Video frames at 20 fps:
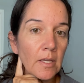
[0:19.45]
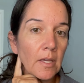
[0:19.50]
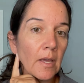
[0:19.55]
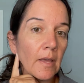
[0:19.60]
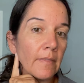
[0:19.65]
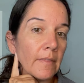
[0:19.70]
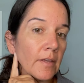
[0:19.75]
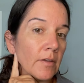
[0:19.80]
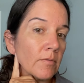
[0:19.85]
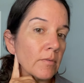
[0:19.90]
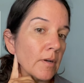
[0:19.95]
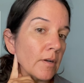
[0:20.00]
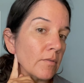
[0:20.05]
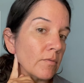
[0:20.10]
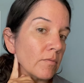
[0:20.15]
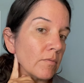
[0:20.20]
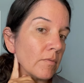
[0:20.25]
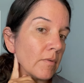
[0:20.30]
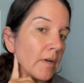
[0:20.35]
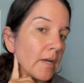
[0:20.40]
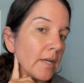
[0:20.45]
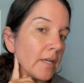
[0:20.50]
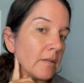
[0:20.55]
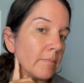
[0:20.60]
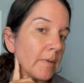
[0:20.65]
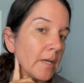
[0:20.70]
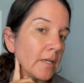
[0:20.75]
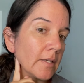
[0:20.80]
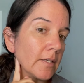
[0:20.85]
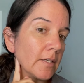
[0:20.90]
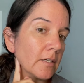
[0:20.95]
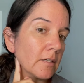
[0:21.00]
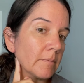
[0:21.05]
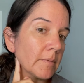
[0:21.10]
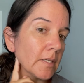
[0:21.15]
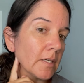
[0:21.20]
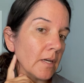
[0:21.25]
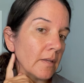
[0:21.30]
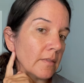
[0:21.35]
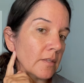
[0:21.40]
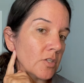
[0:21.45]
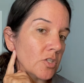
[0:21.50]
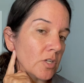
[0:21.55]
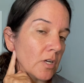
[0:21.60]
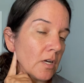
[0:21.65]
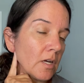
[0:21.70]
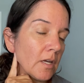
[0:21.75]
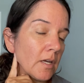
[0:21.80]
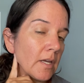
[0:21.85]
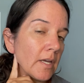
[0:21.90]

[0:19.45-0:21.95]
And they run right back here behind the jaw.